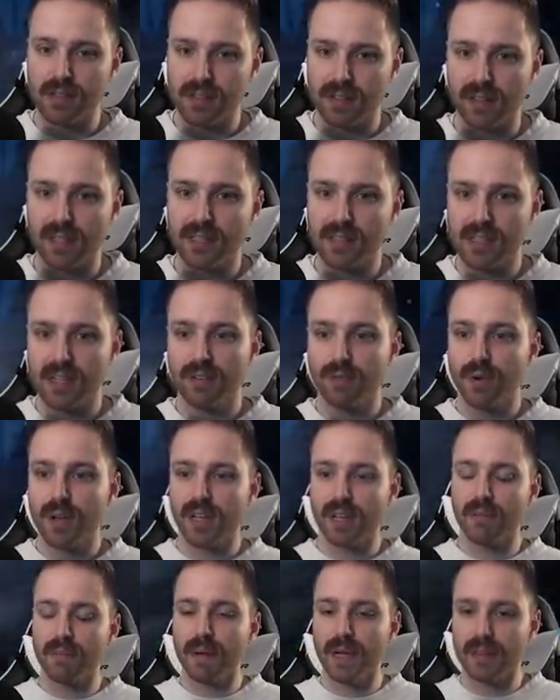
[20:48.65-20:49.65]
So let's see if we
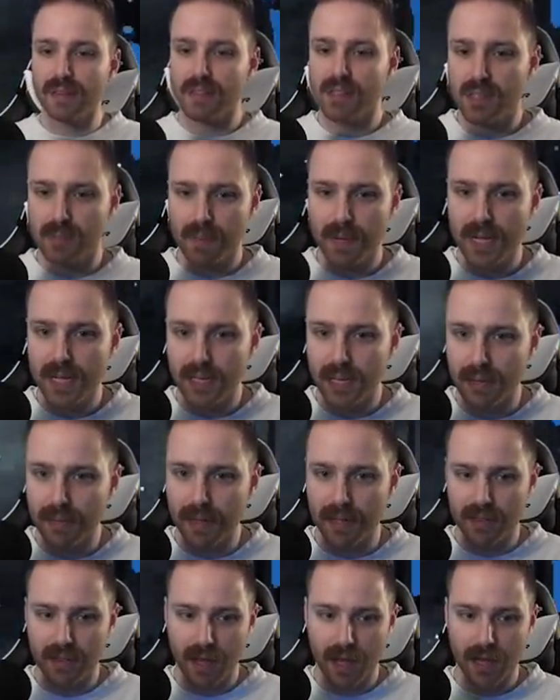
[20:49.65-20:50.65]
can beat the speed
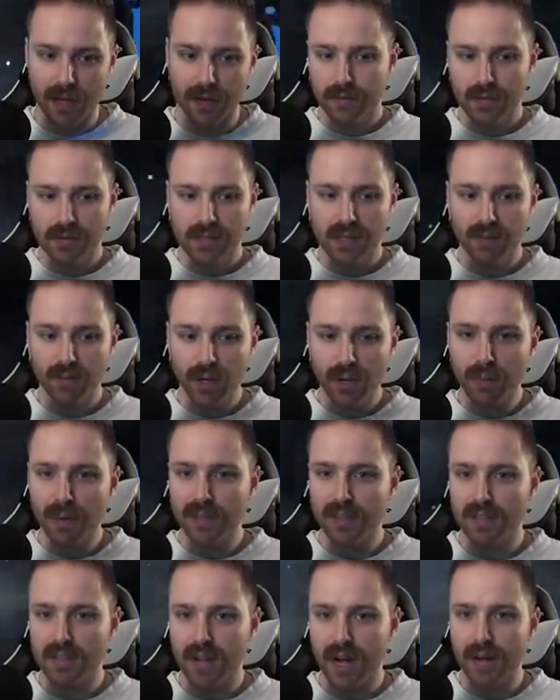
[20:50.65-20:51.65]
limit thing. Let's see if we can beat
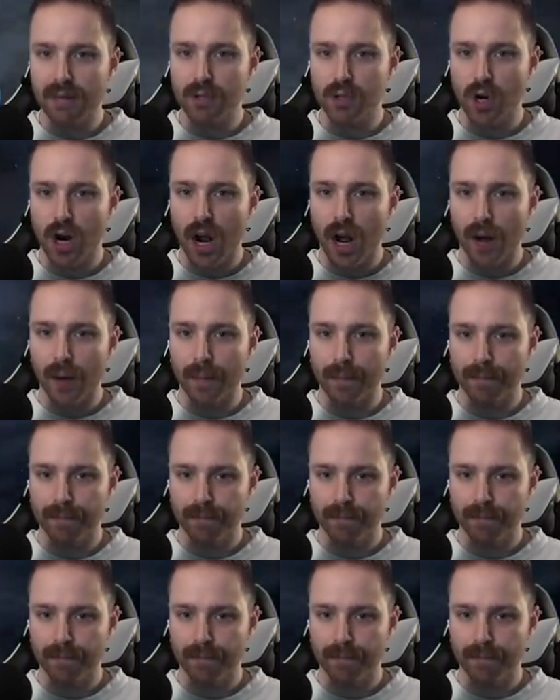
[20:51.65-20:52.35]
the time trial.